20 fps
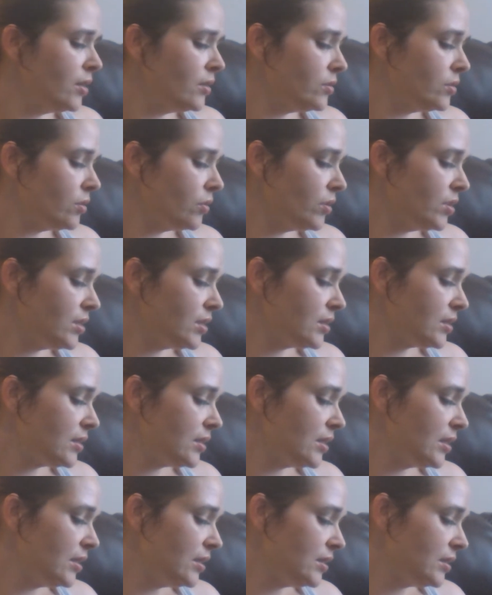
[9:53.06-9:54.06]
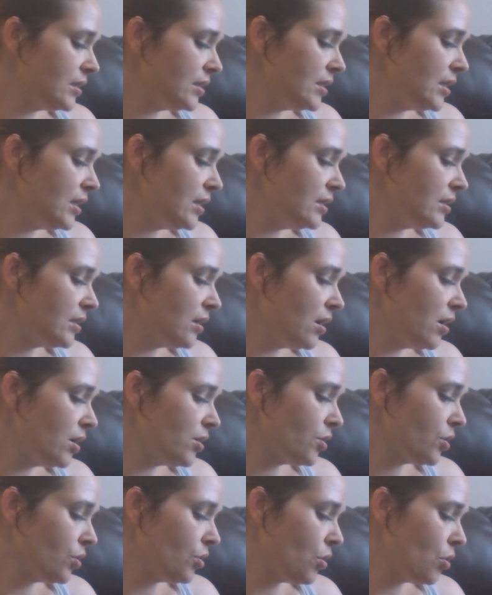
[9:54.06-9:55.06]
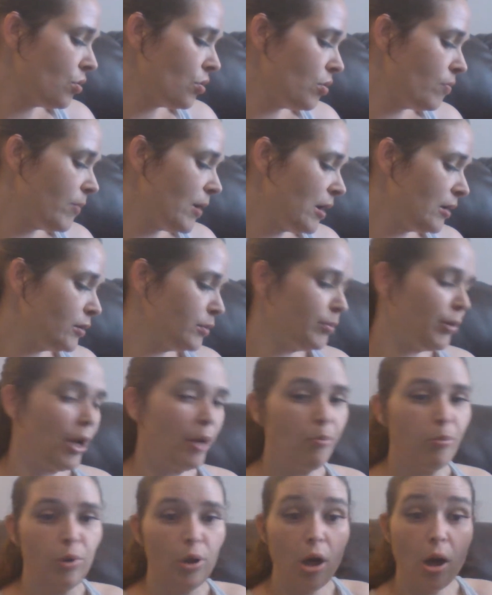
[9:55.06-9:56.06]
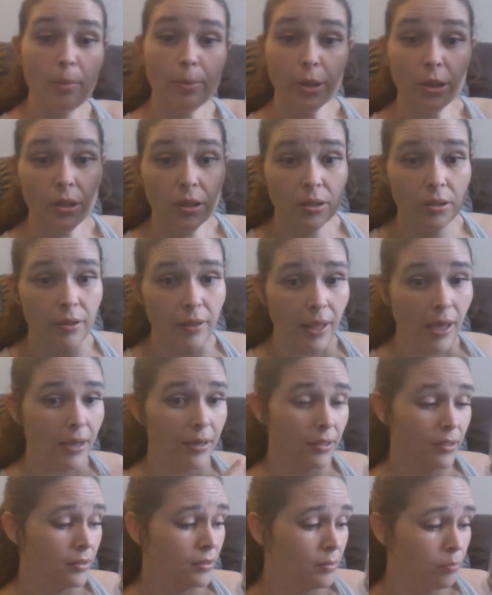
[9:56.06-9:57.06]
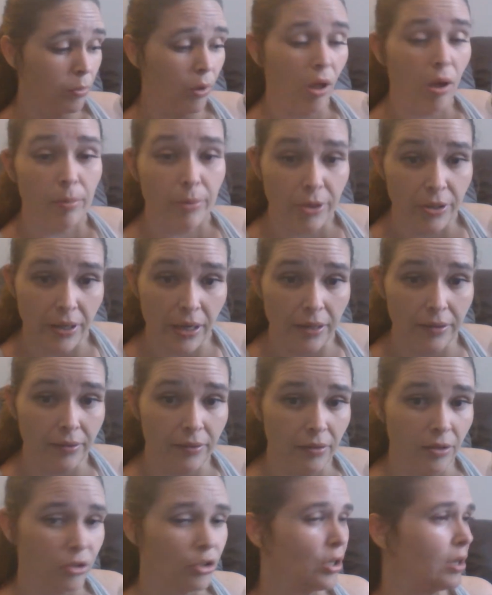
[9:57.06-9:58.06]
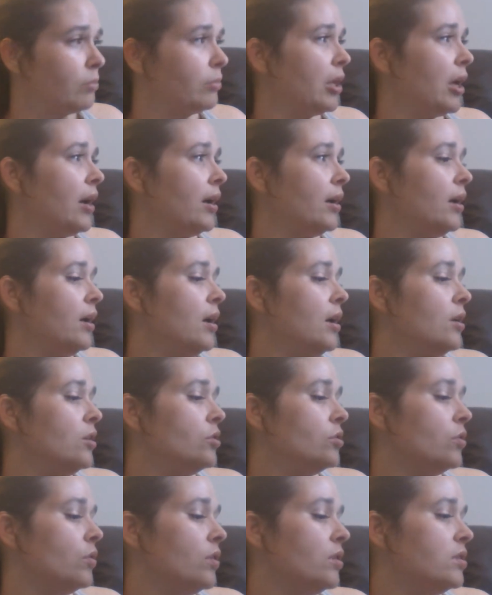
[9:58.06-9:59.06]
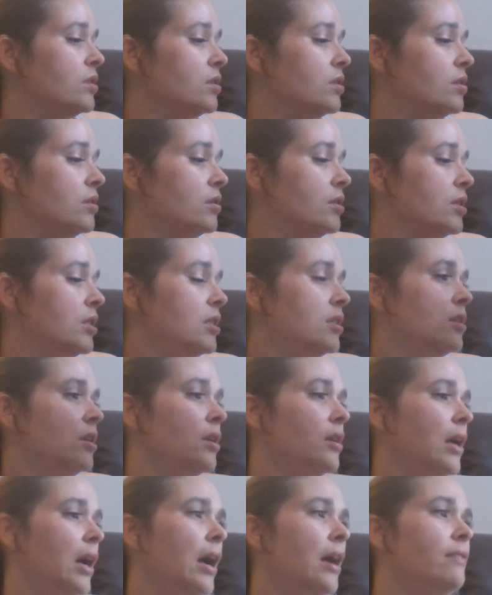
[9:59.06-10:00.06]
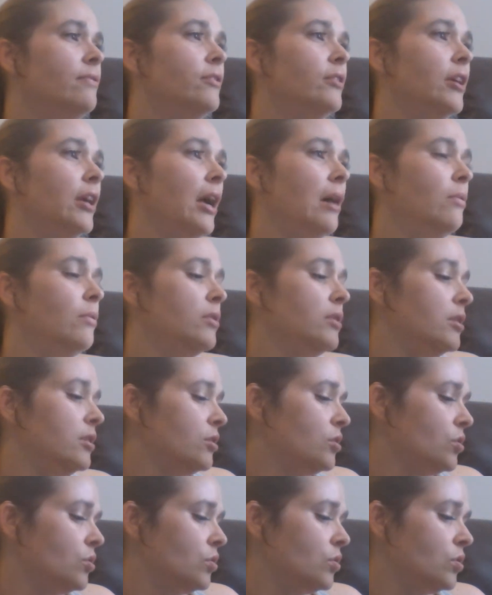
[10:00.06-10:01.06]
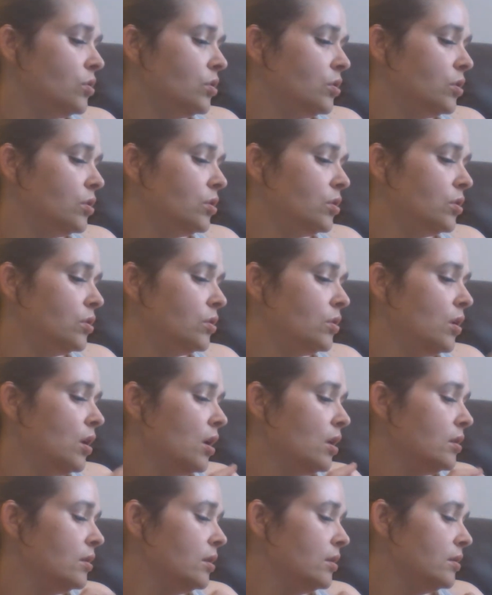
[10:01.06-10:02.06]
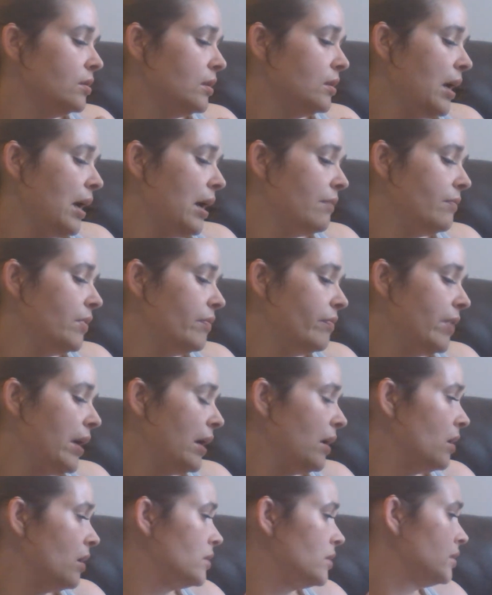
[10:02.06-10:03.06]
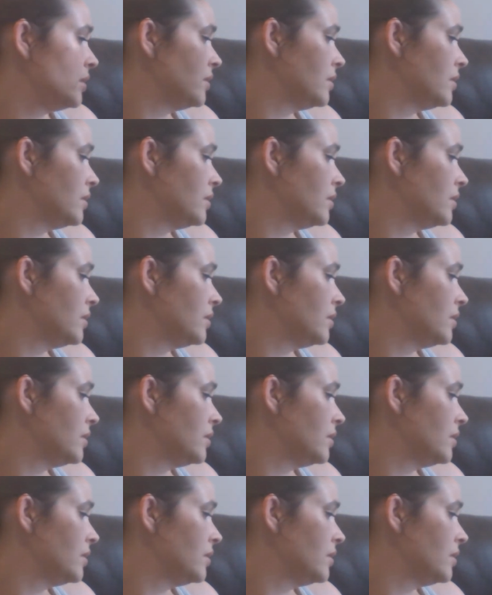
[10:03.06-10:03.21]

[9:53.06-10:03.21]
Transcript: So this is the Teton Cocoa Powder by Blommer. That is Blommer down there, that jet black. So this is their Teton. I forget what this doesn't have the fat content